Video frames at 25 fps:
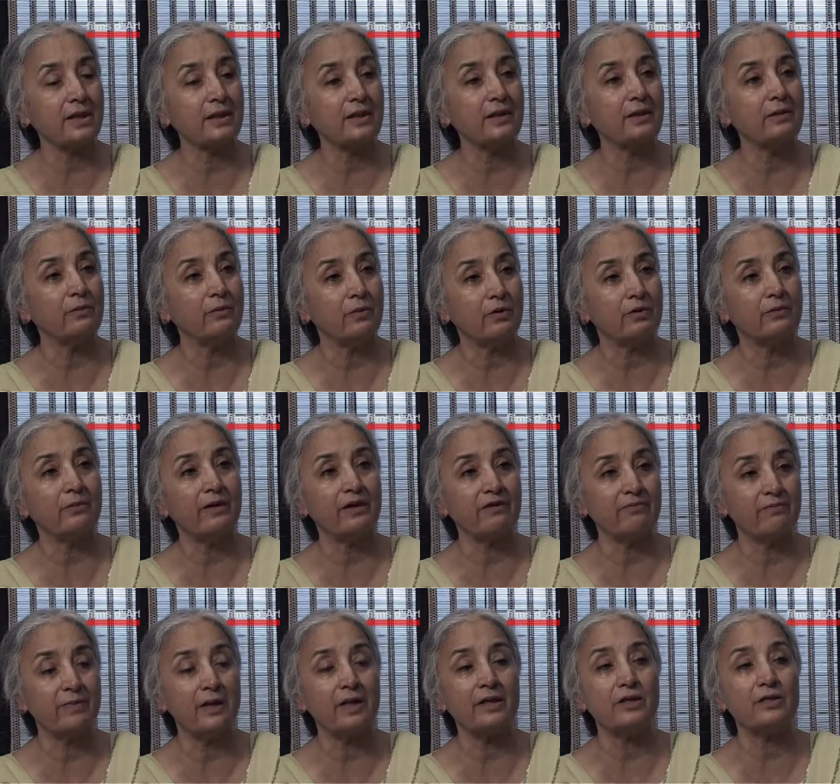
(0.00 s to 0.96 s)
I think what
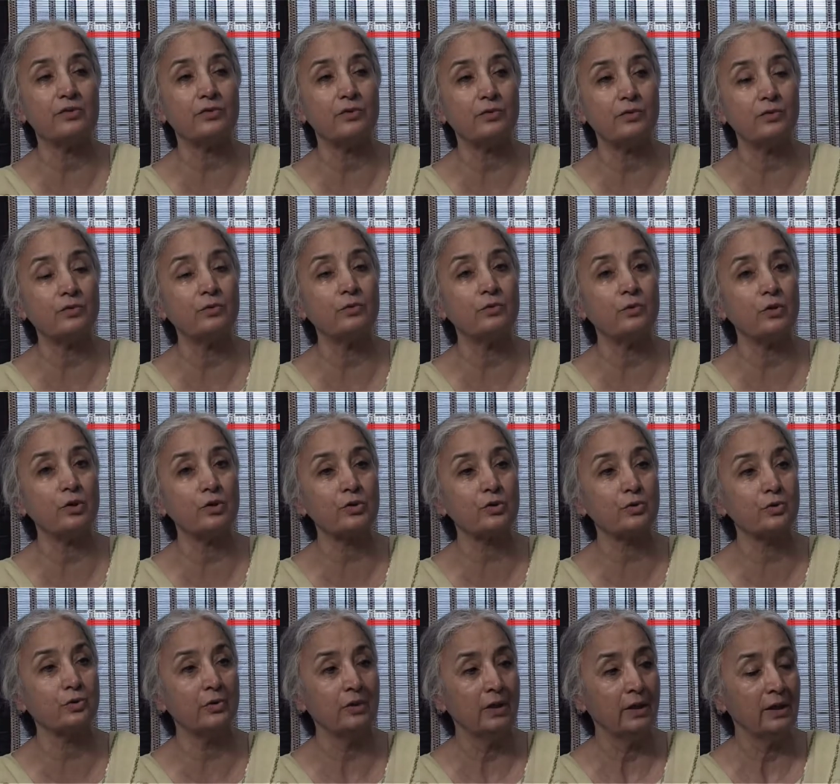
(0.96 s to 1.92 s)
WAF managed to do was
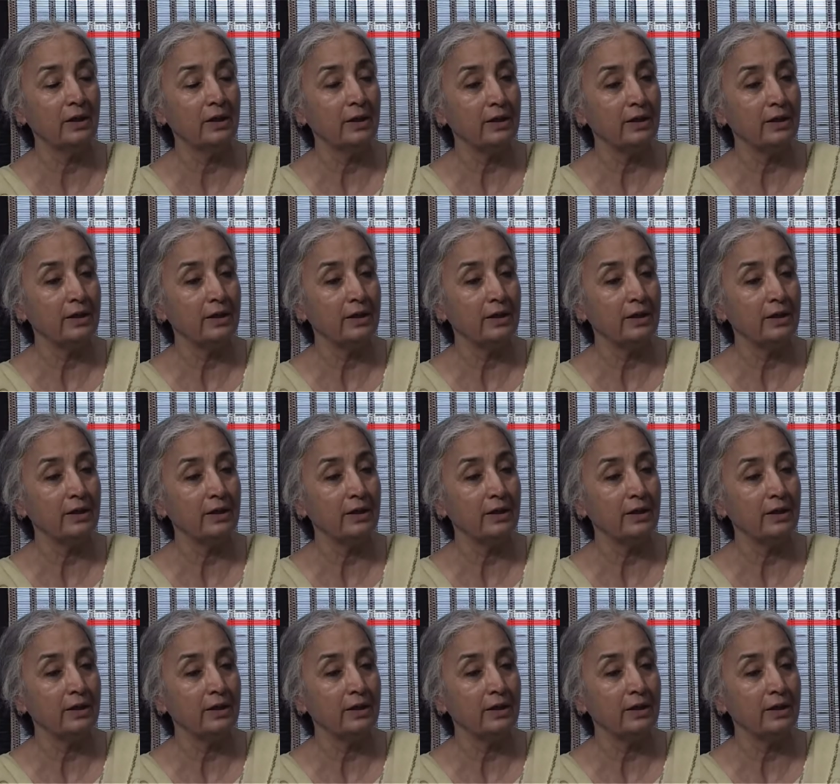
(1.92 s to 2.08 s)
to